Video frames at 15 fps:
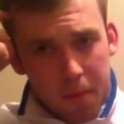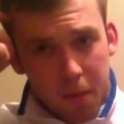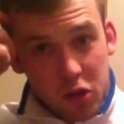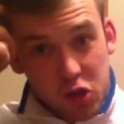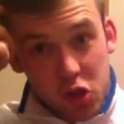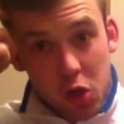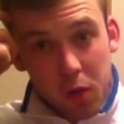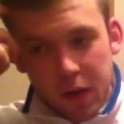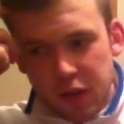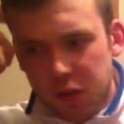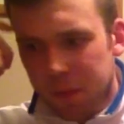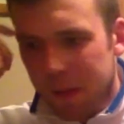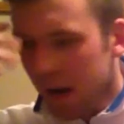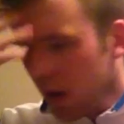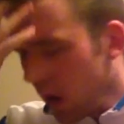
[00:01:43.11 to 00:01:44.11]
steward,
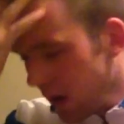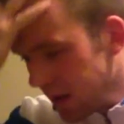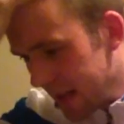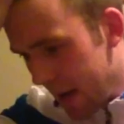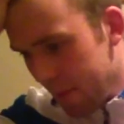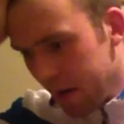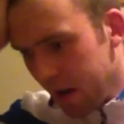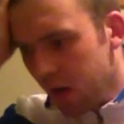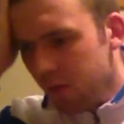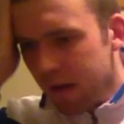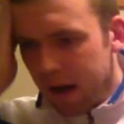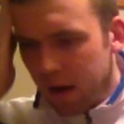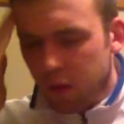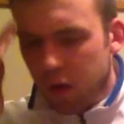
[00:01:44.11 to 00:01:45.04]
spent a lot of time in and around